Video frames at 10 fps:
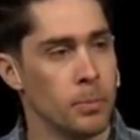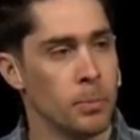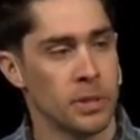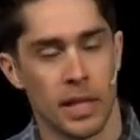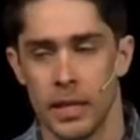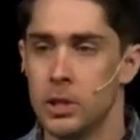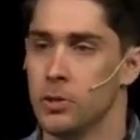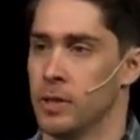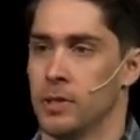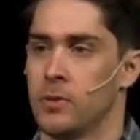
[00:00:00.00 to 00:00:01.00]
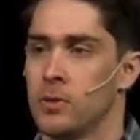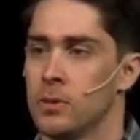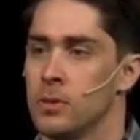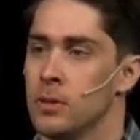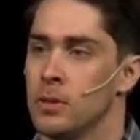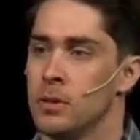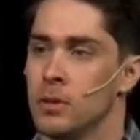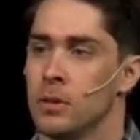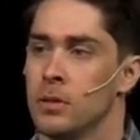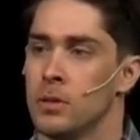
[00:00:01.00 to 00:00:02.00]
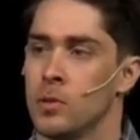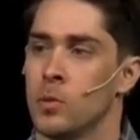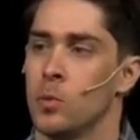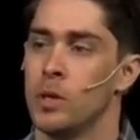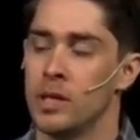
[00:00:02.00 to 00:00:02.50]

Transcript: but that each of us would